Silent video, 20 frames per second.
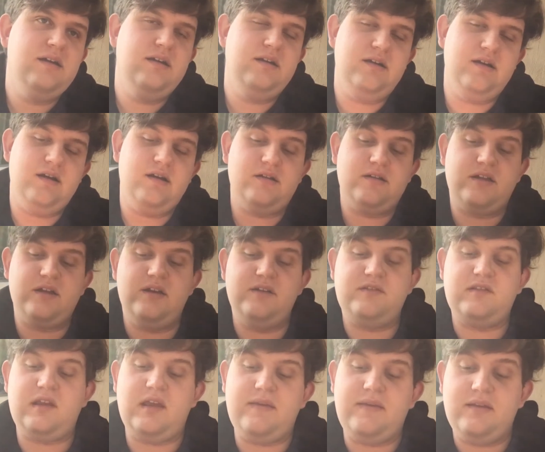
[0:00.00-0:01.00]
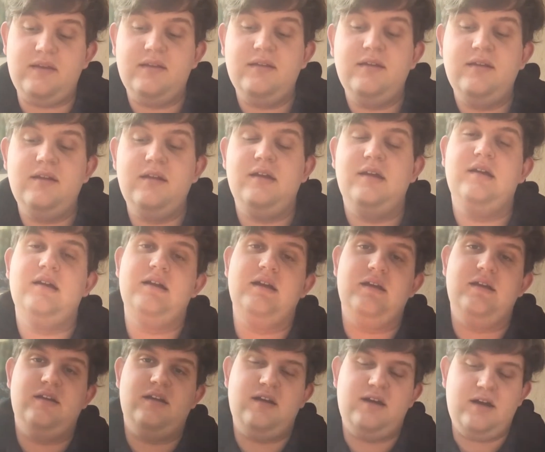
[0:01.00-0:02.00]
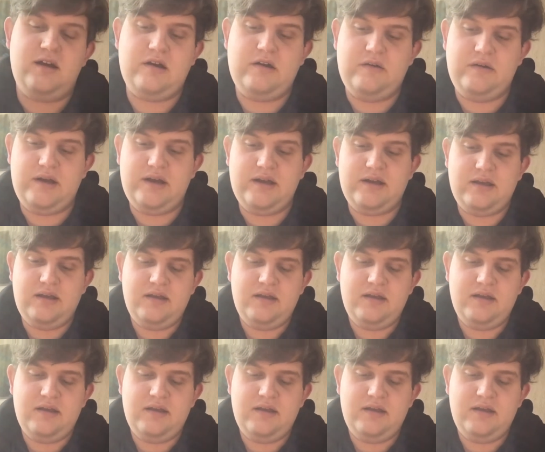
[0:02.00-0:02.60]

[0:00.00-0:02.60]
Well, because her